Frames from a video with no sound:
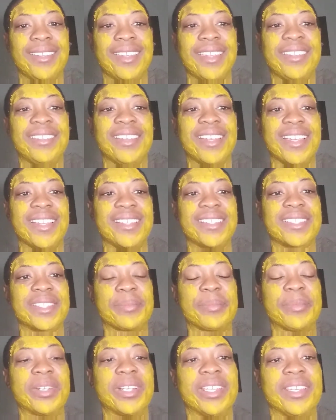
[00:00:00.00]
Hey guys,
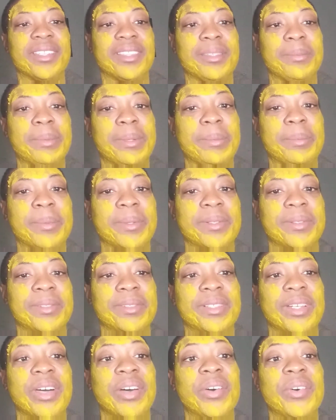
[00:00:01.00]
good morning, healthy people.
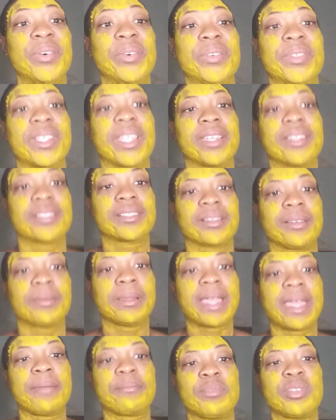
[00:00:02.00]
Oh, okay, so I
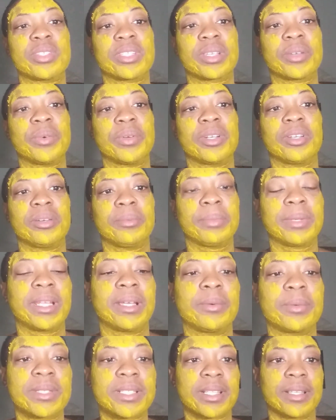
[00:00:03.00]
had music going on, but
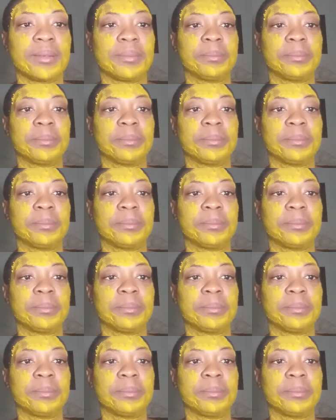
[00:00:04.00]
I was